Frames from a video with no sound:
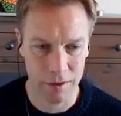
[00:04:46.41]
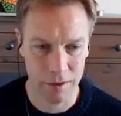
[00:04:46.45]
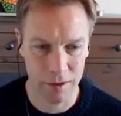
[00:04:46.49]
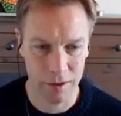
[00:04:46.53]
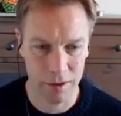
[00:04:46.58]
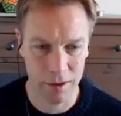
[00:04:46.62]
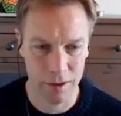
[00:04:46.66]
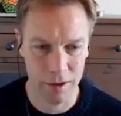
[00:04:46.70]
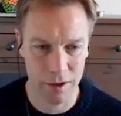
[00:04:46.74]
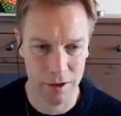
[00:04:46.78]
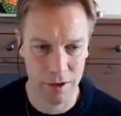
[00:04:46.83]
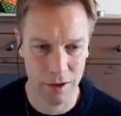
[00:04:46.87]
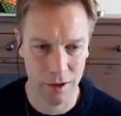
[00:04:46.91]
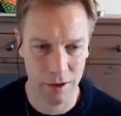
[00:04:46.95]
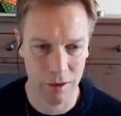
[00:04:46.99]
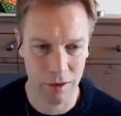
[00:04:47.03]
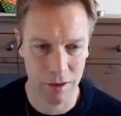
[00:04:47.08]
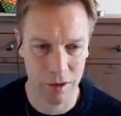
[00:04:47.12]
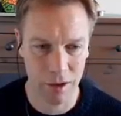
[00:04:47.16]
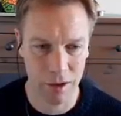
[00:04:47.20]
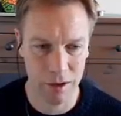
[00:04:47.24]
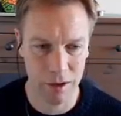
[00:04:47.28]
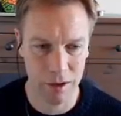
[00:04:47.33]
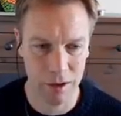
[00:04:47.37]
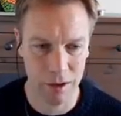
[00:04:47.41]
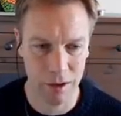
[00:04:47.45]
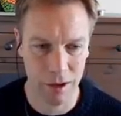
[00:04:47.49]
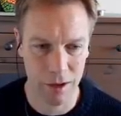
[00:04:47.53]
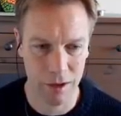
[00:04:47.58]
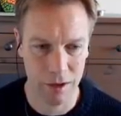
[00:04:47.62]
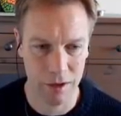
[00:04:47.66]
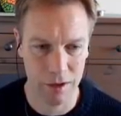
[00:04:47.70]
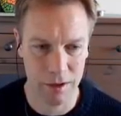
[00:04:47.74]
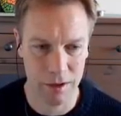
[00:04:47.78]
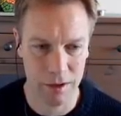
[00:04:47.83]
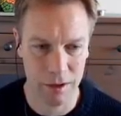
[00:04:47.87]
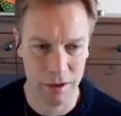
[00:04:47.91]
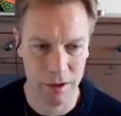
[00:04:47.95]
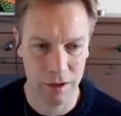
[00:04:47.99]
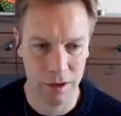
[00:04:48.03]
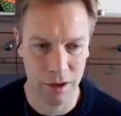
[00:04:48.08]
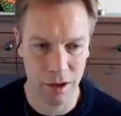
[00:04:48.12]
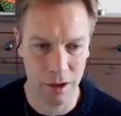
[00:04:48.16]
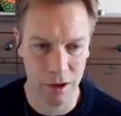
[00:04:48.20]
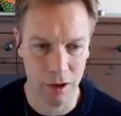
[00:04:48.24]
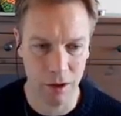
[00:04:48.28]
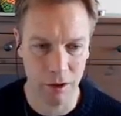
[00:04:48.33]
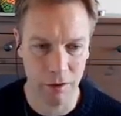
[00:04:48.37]
because this node thing contains
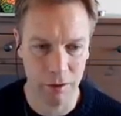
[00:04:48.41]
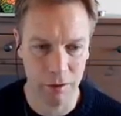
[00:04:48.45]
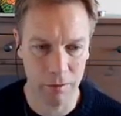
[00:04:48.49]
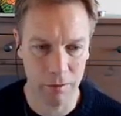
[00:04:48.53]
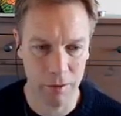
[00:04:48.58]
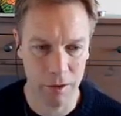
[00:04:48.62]
a current,